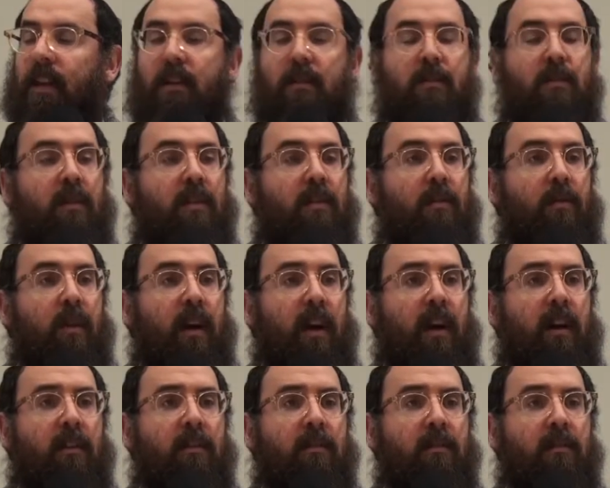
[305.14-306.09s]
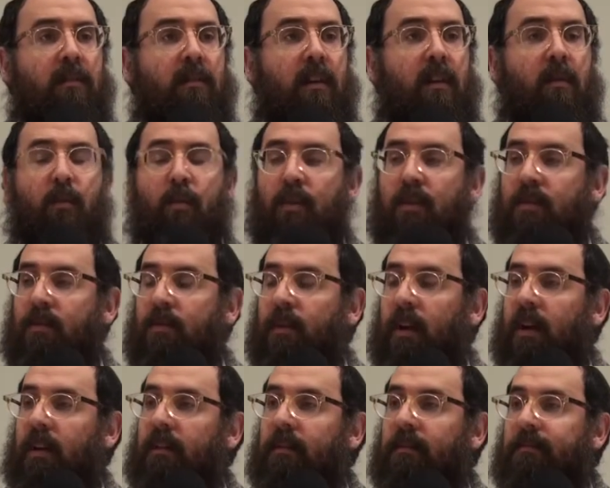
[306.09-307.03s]
and turned around and walked
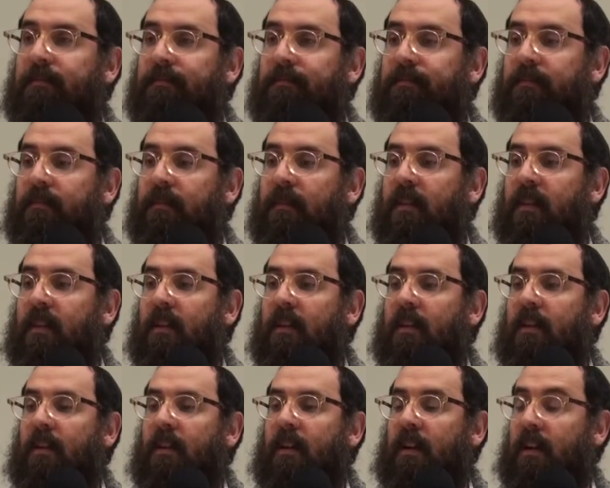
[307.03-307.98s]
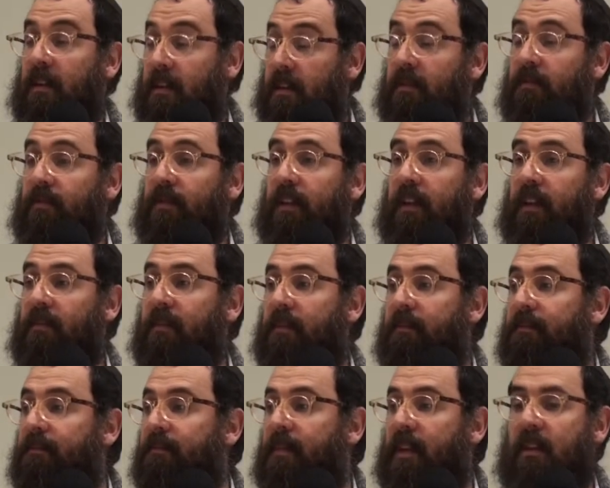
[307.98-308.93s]
away. And he didn't forgive
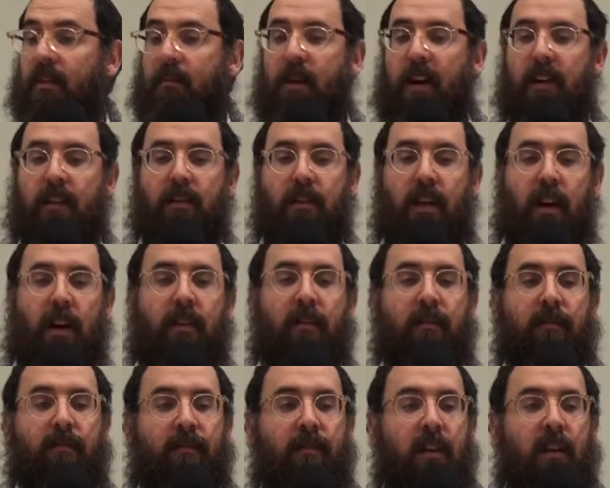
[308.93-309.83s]
him, and the man died.